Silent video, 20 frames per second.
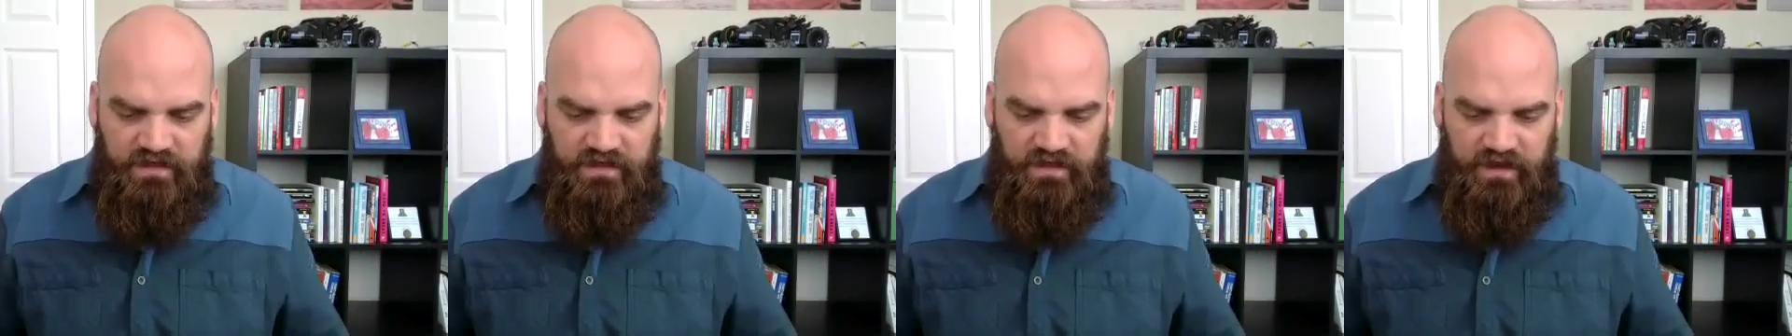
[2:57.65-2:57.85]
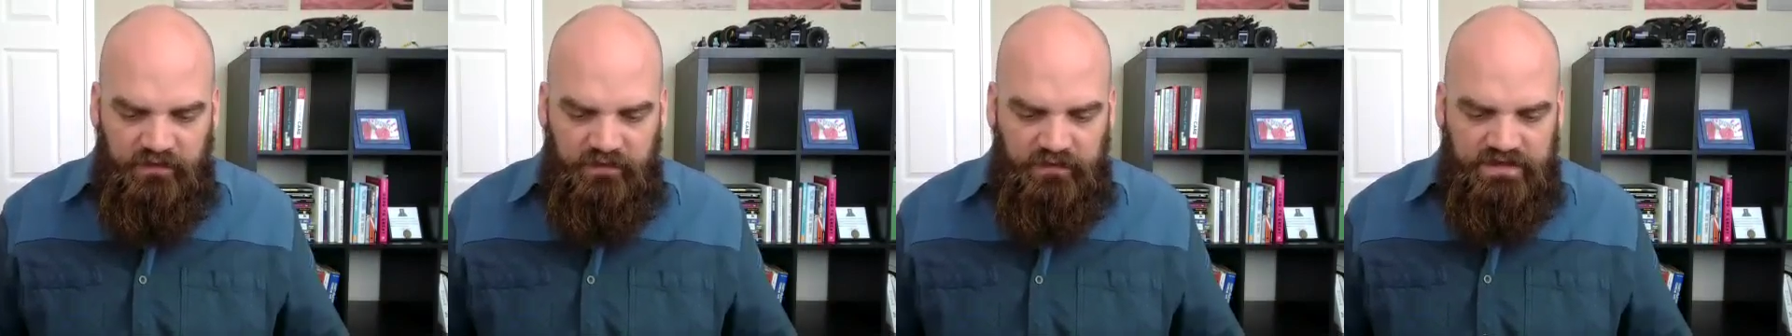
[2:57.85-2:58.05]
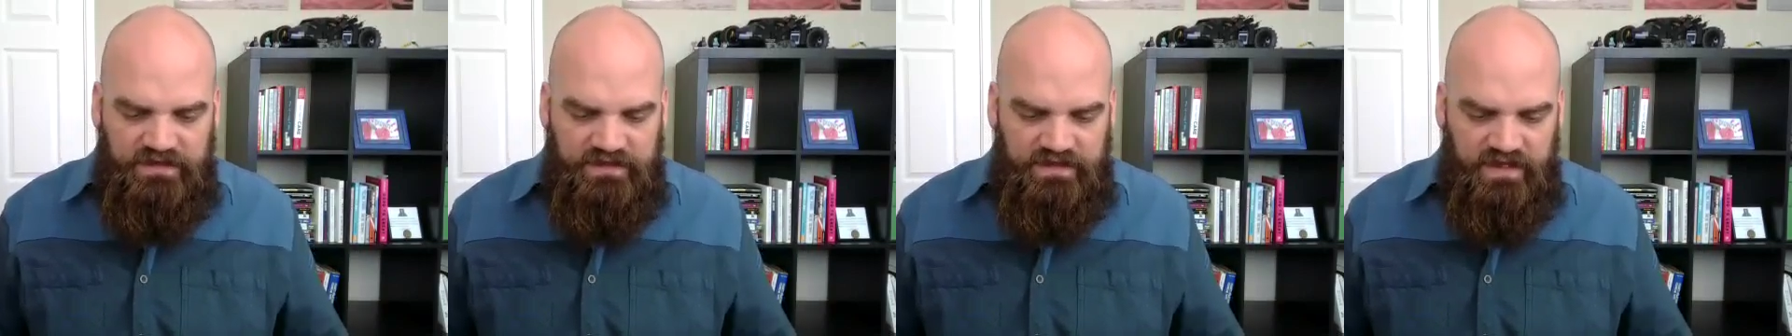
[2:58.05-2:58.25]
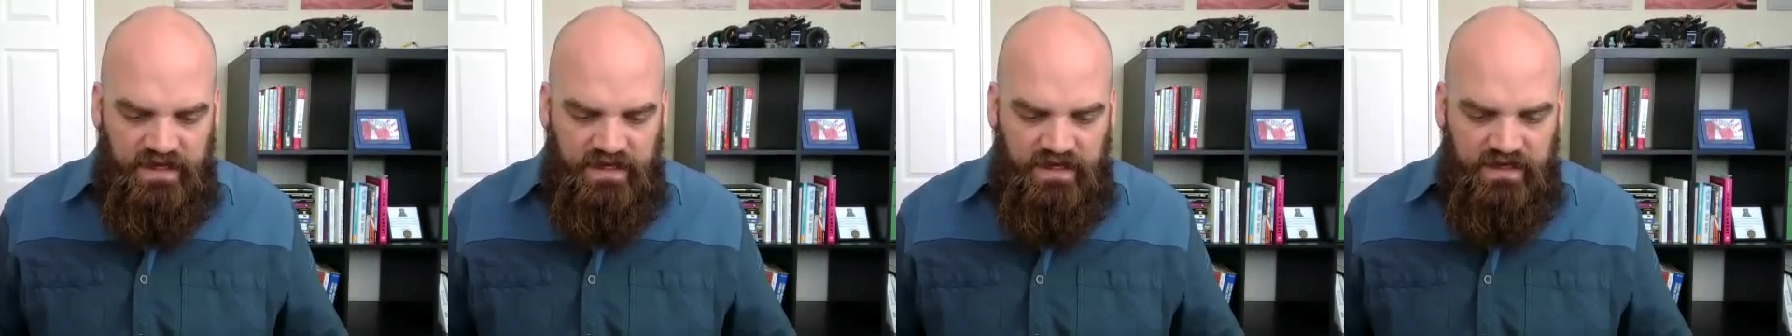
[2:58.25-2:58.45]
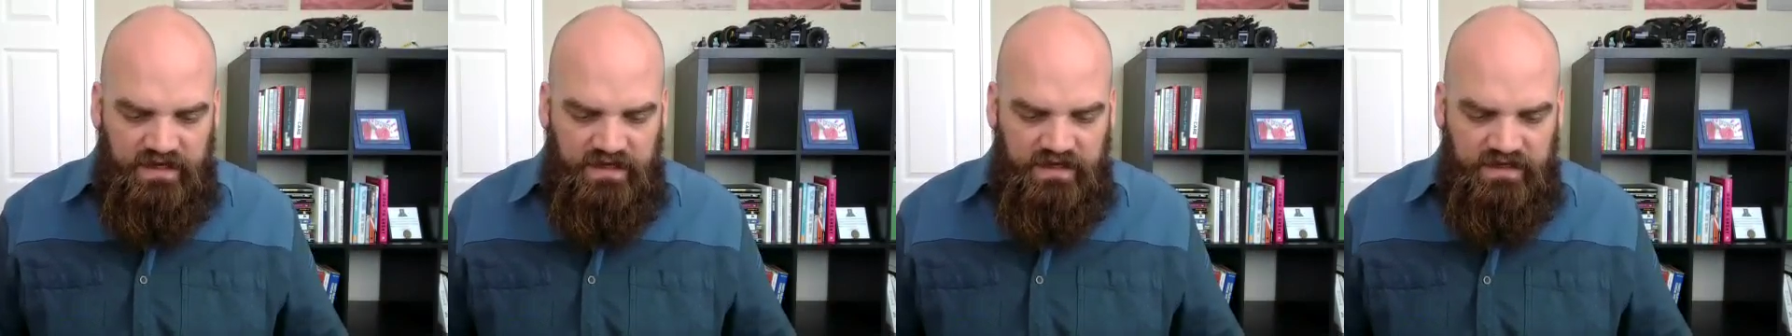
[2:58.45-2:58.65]
they would
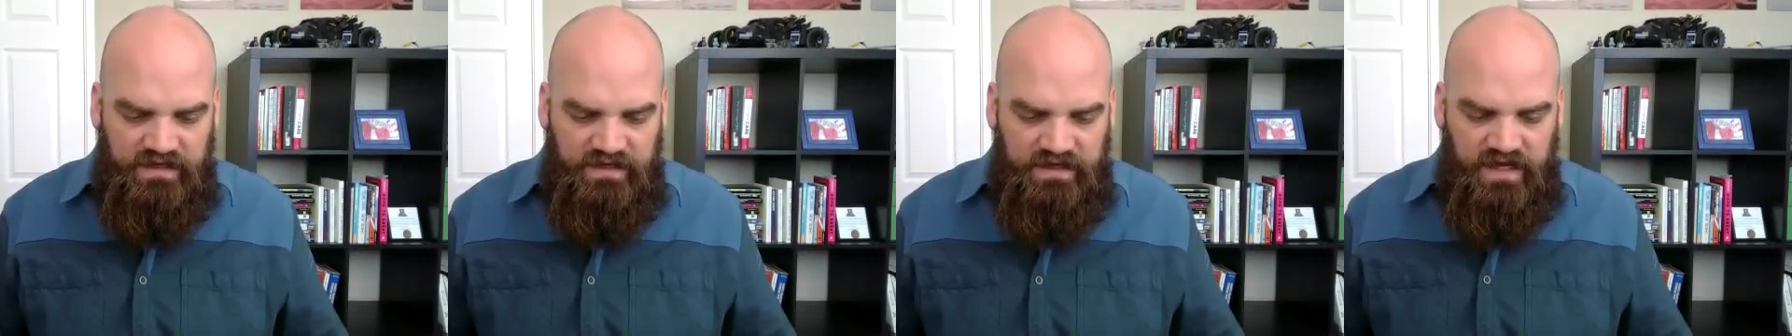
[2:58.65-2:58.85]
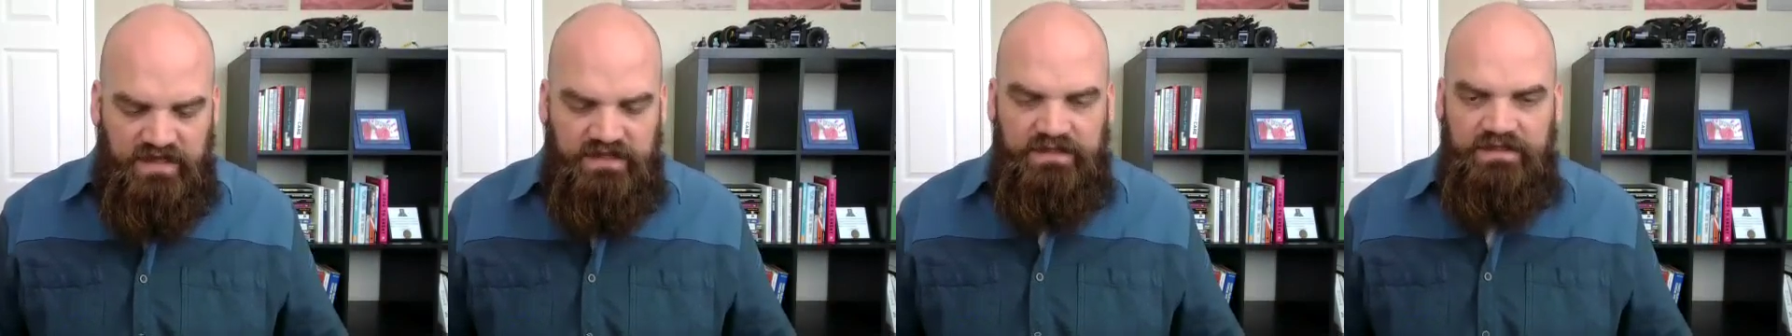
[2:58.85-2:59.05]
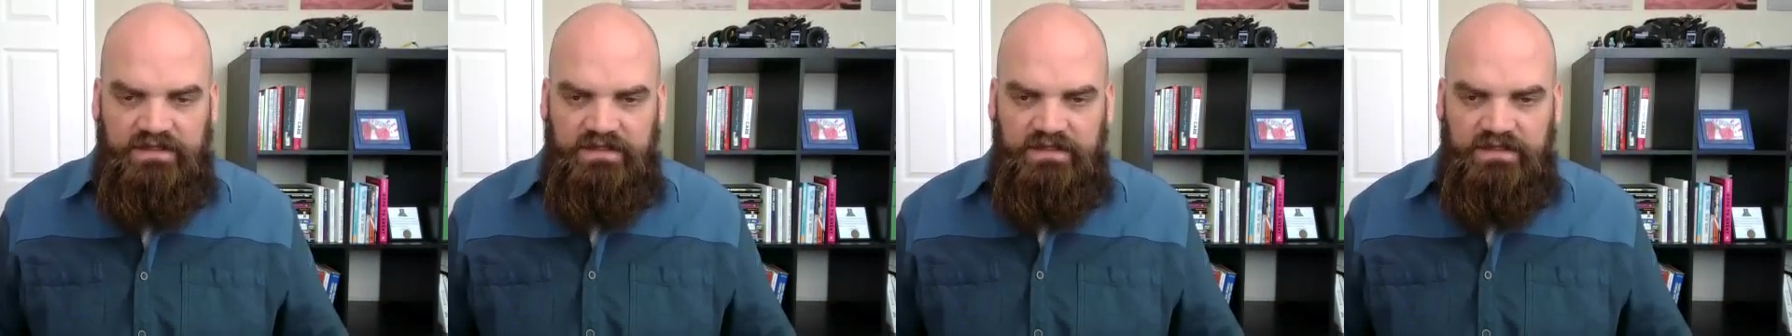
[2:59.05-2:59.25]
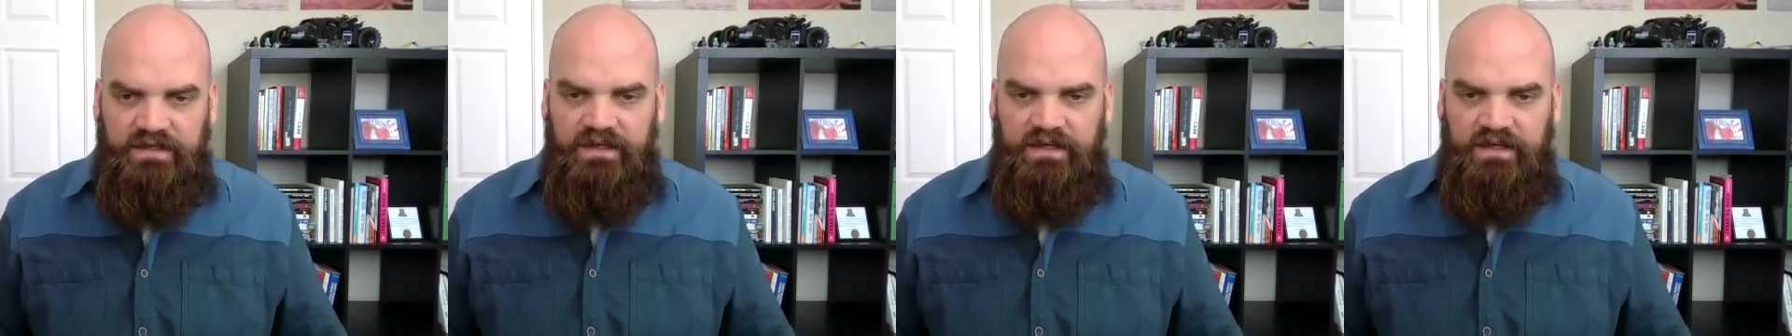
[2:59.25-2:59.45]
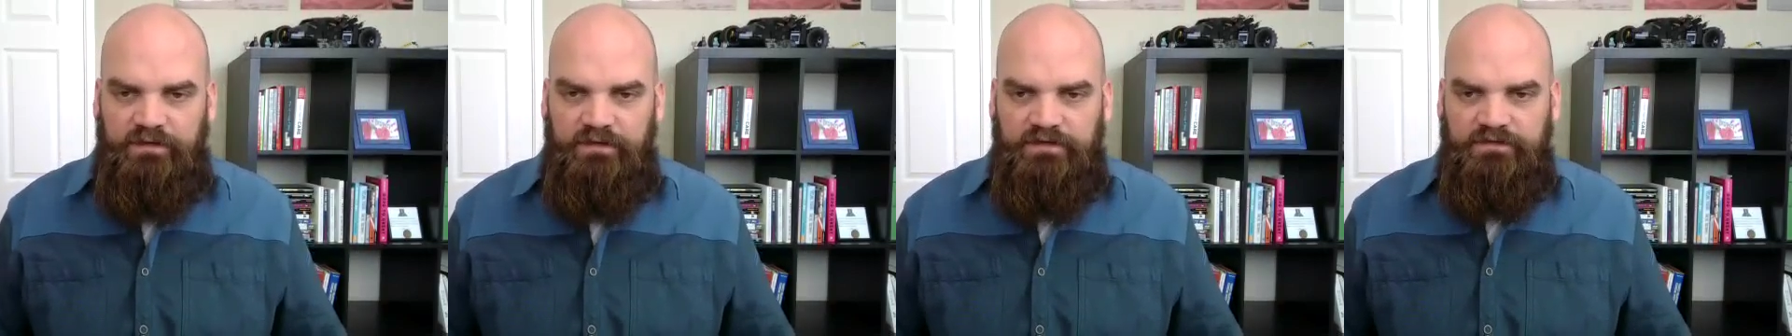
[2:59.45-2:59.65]
say yes,
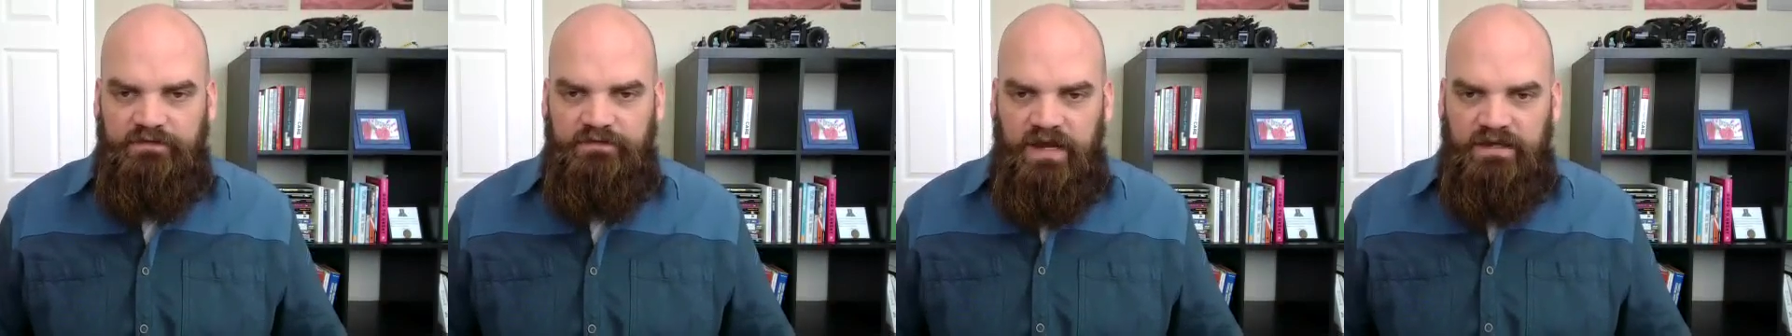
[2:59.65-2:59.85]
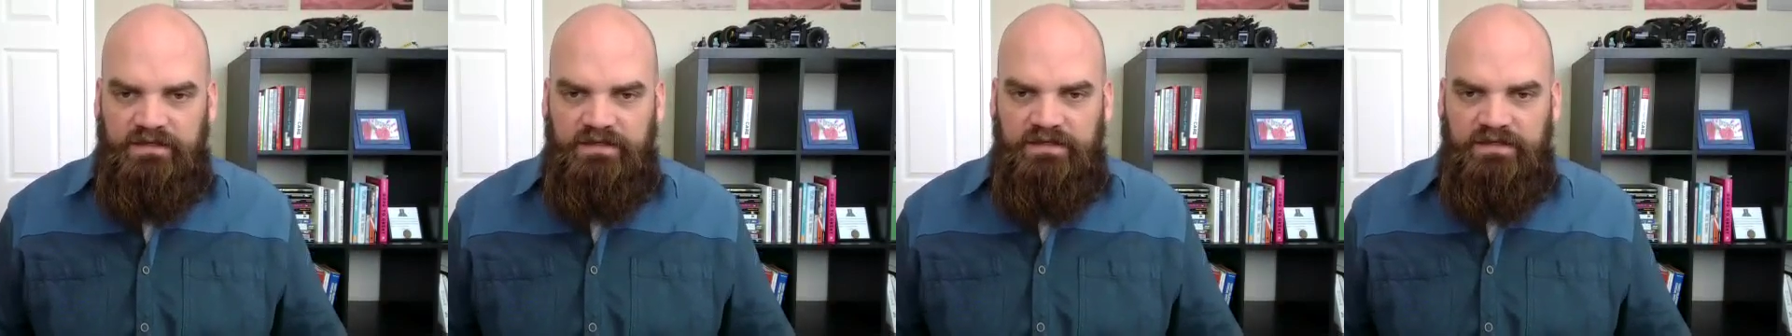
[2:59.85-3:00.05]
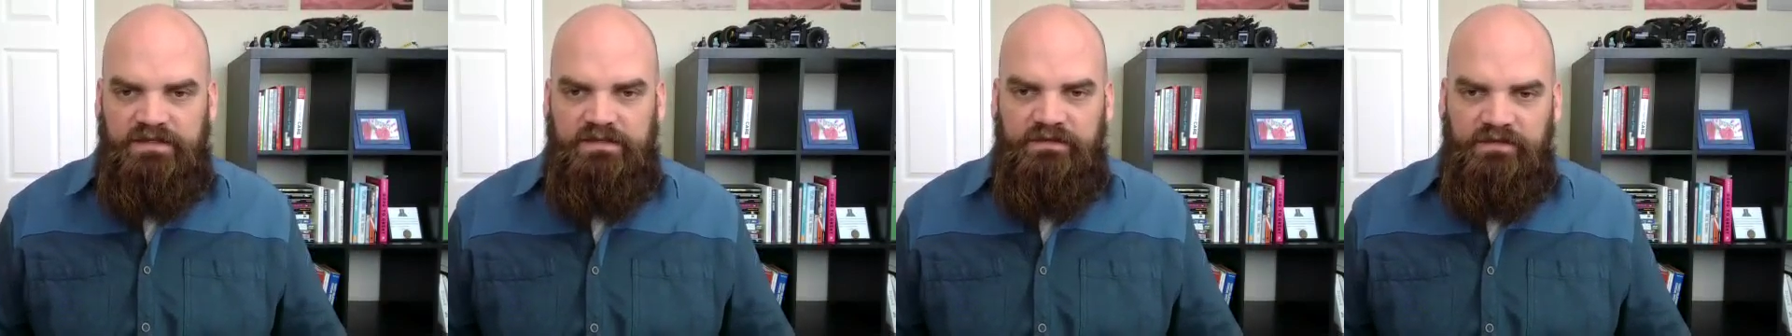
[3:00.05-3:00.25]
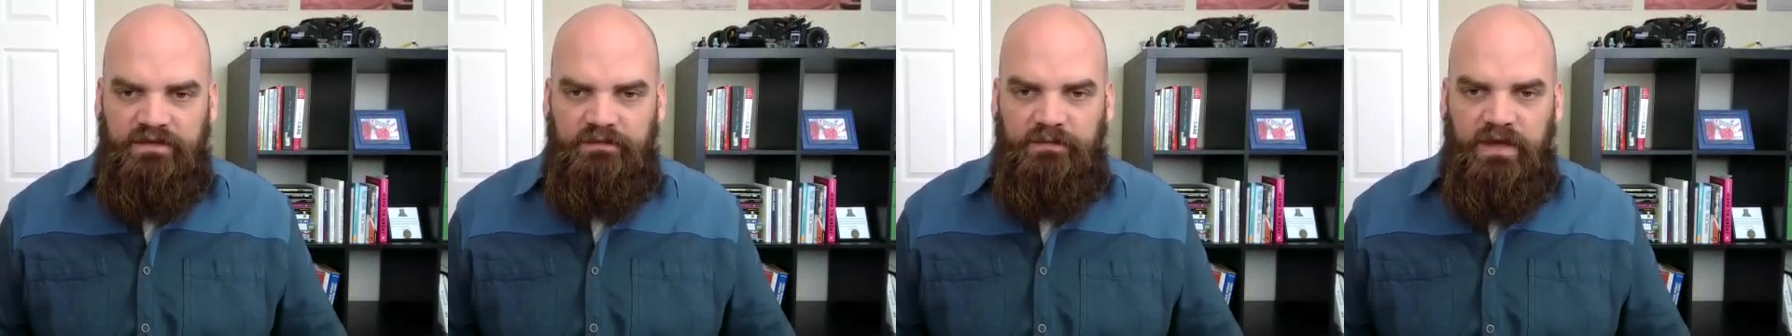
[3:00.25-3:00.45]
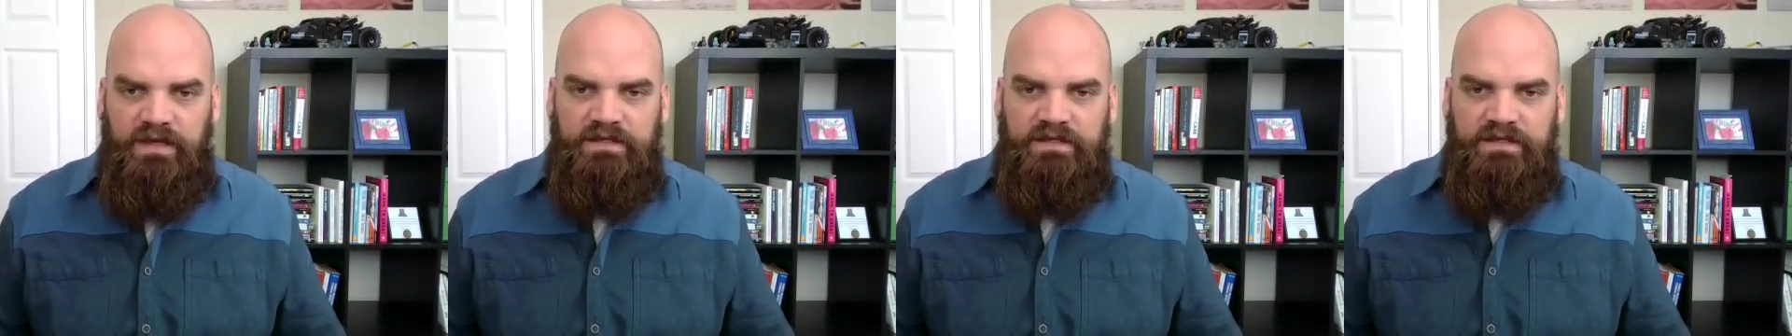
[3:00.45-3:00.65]
he was right to steal
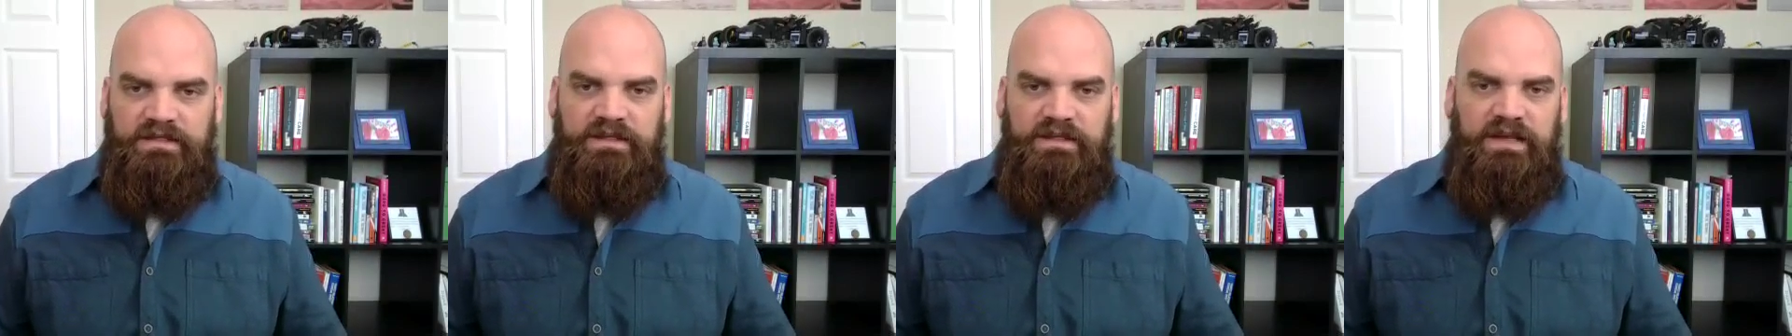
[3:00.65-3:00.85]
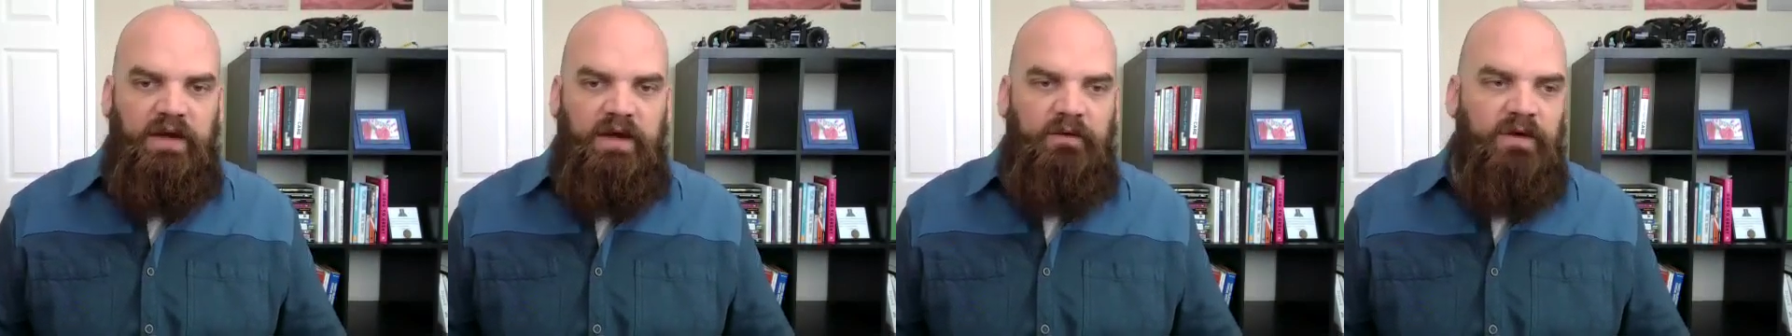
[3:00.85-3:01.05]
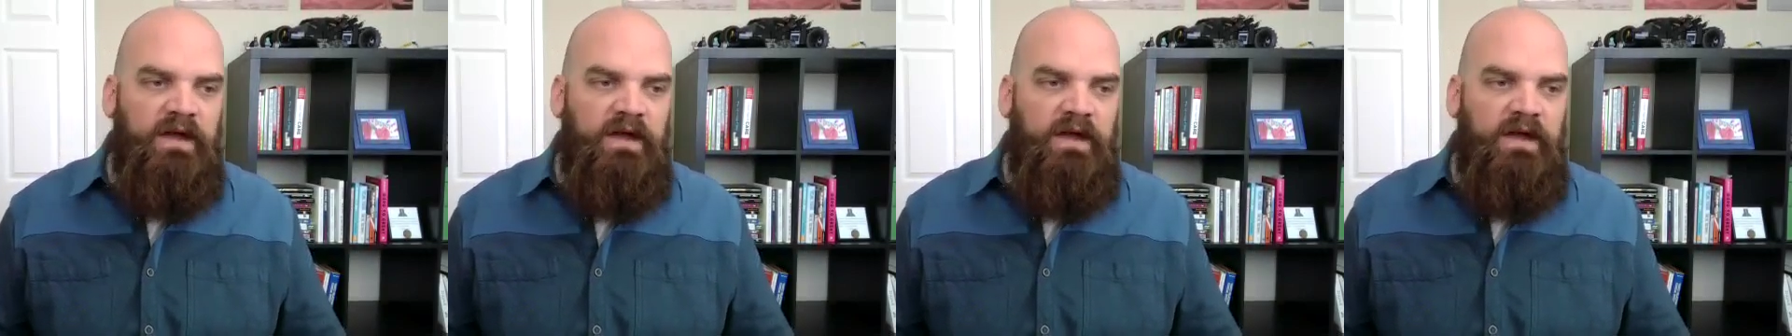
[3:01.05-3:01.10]
the medicine.